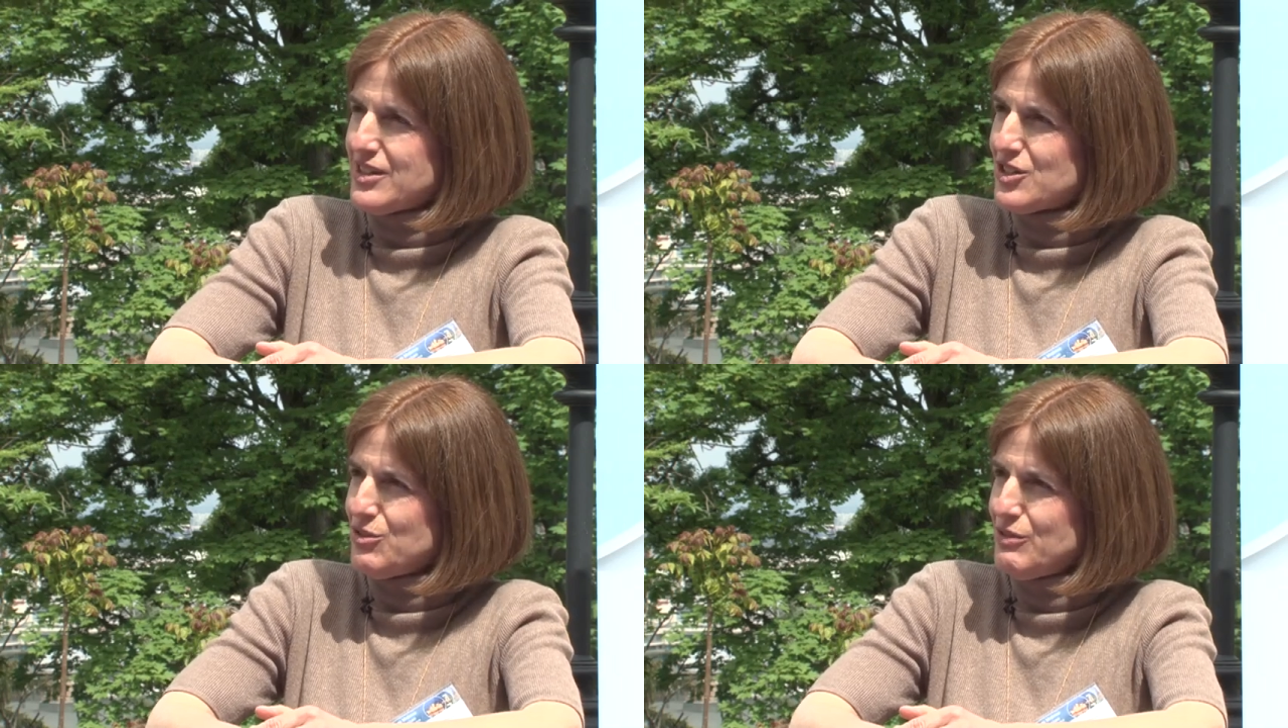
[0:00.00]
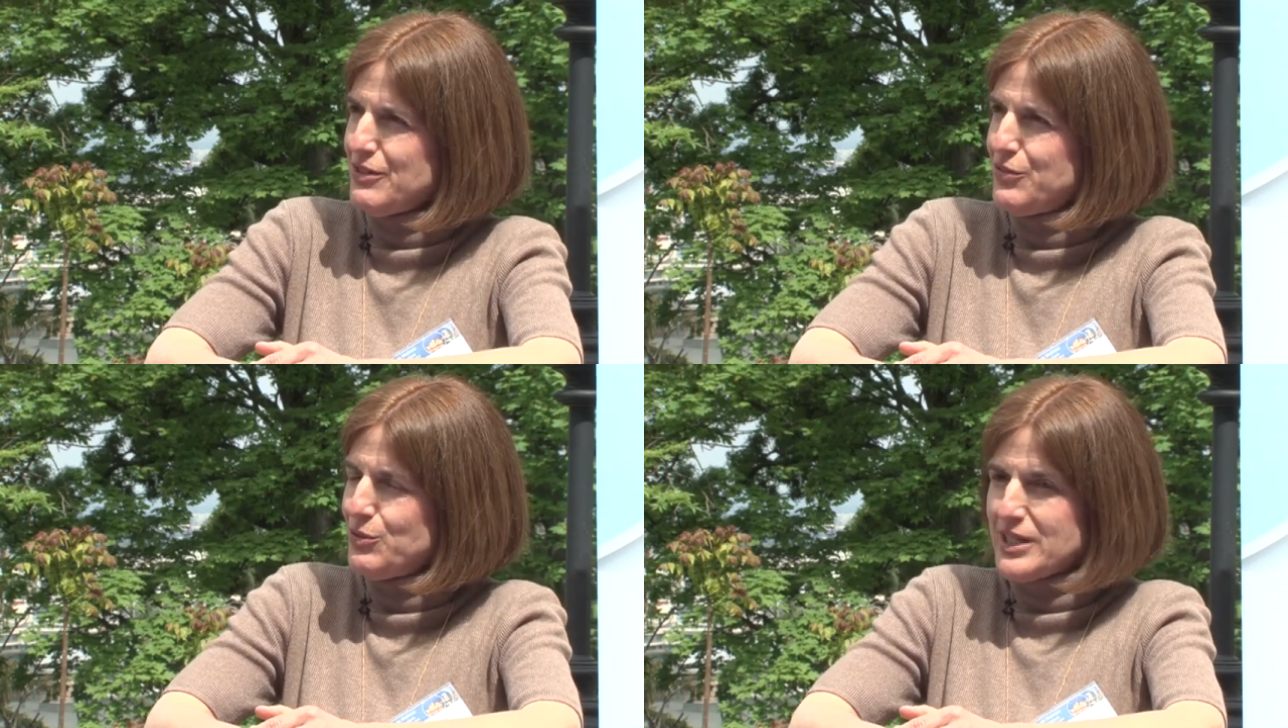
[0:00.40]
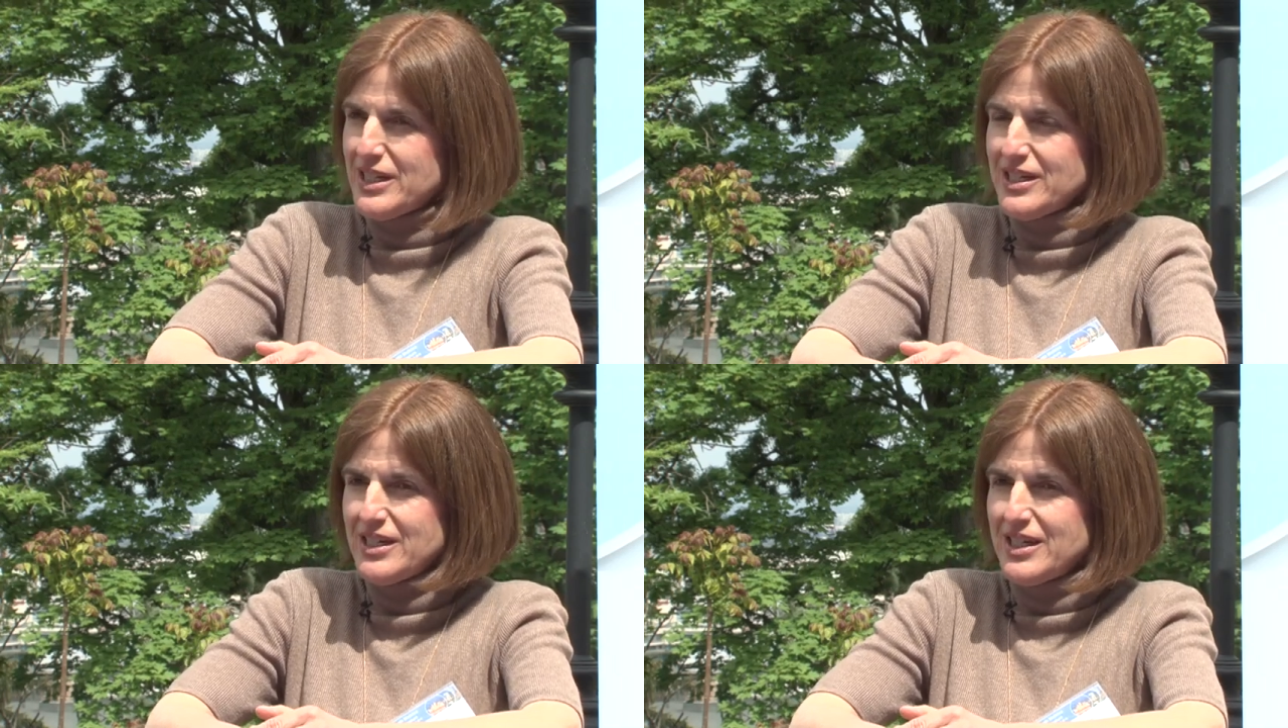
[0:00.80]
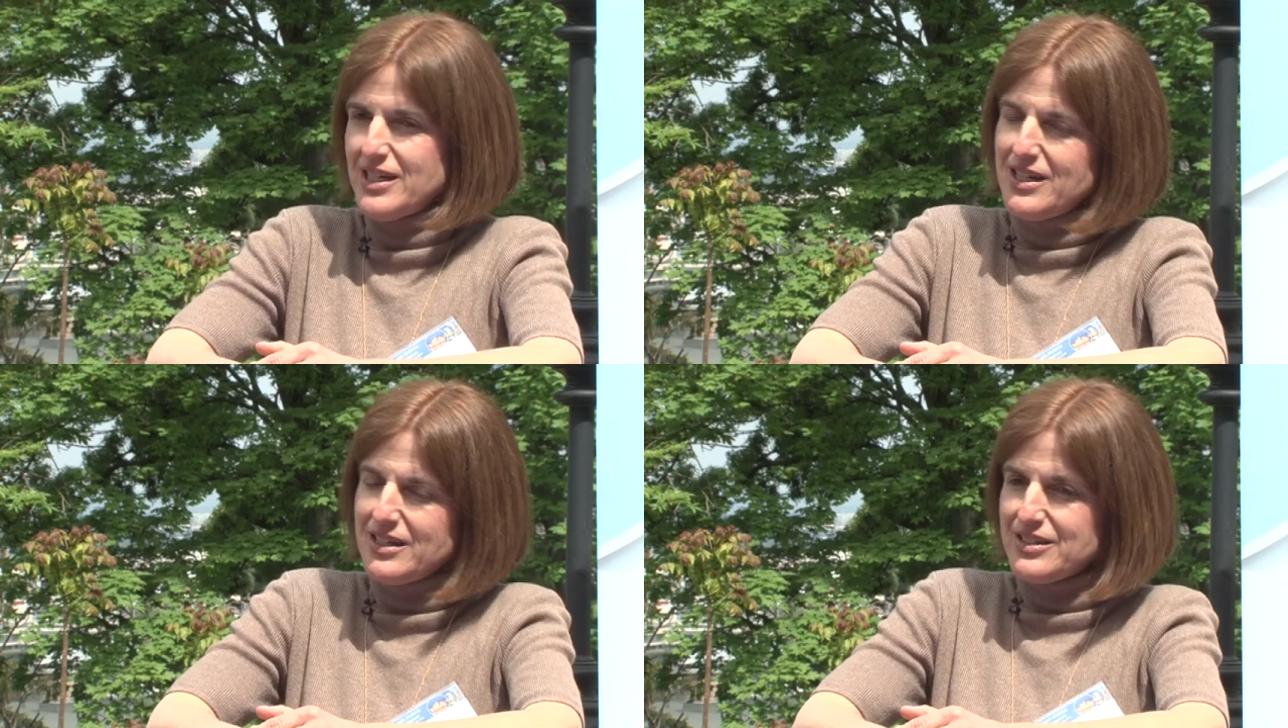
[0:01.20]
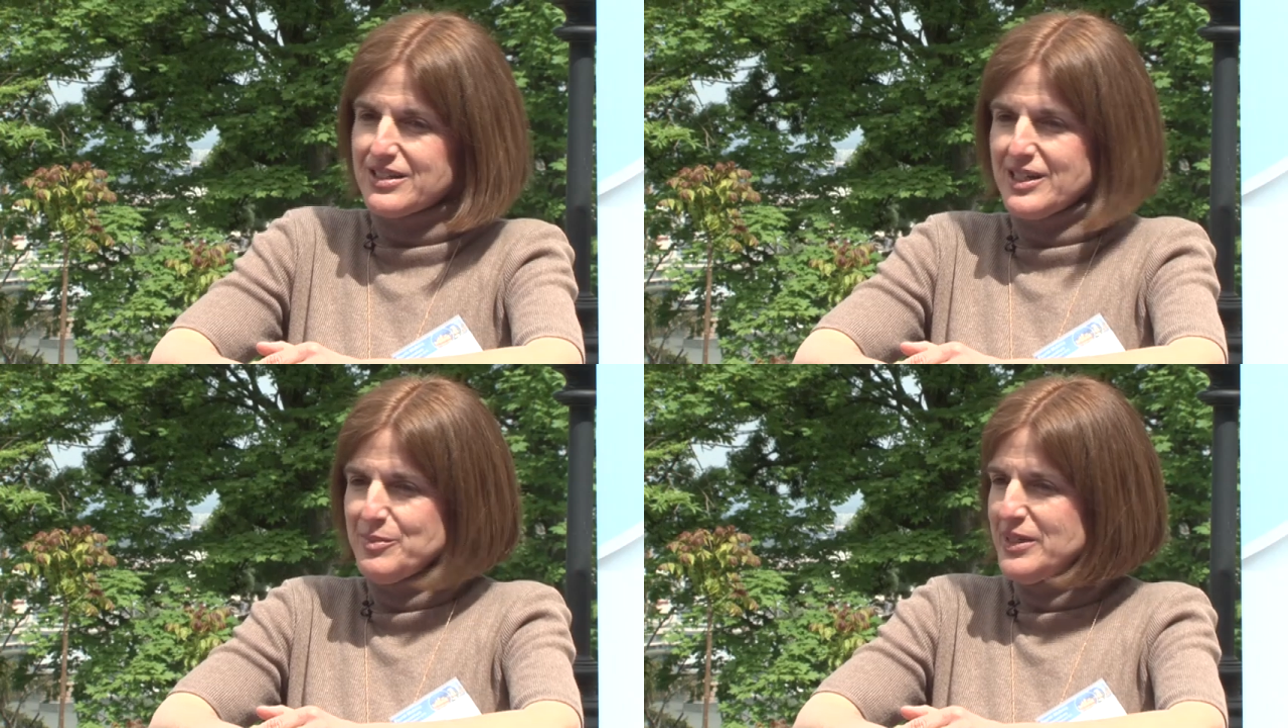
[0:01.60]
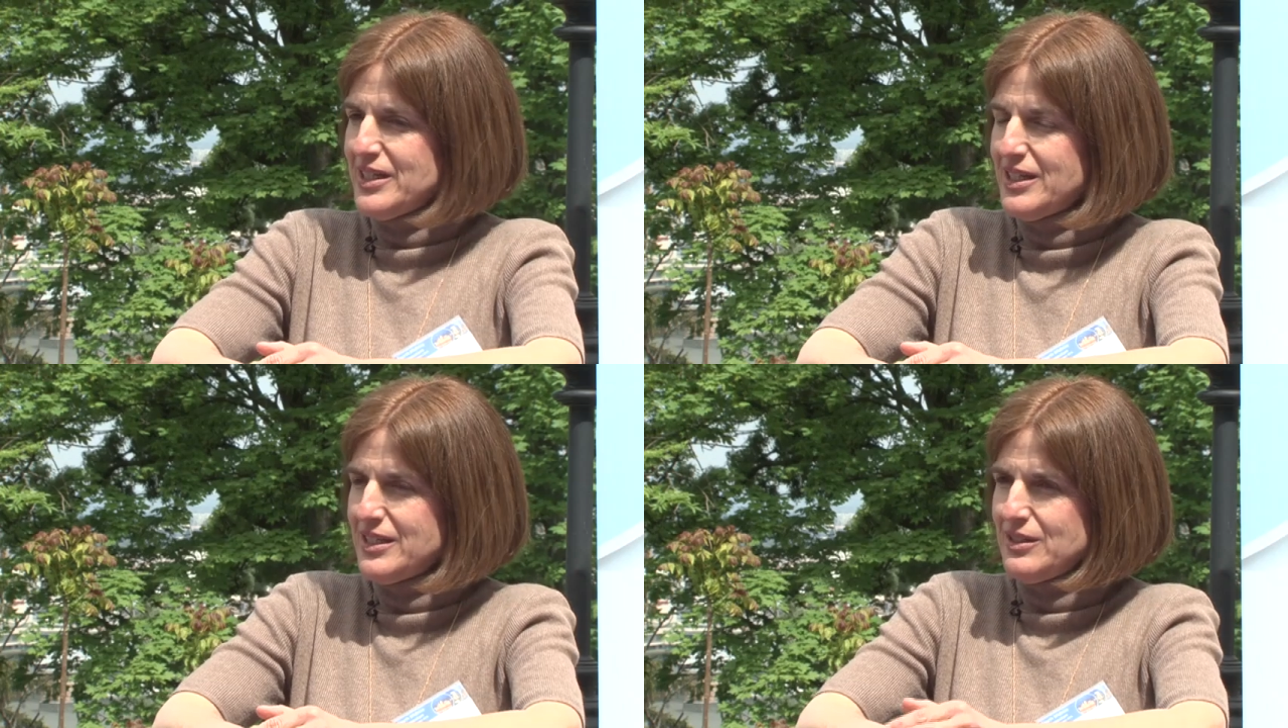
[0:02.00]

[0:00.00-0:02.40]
So if we can discriminate